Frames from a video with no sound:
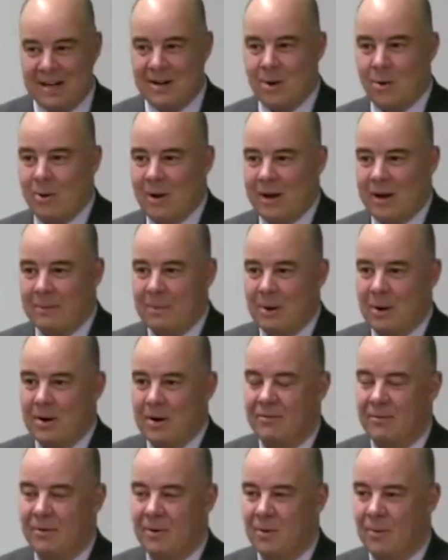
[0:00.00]
knowing about
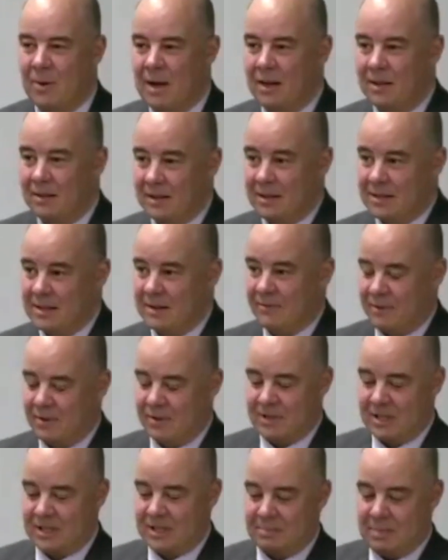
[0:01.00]
it for a while, except for
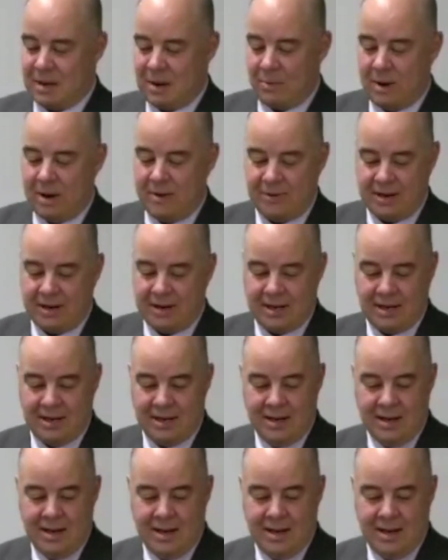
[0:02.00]
just my wife and I.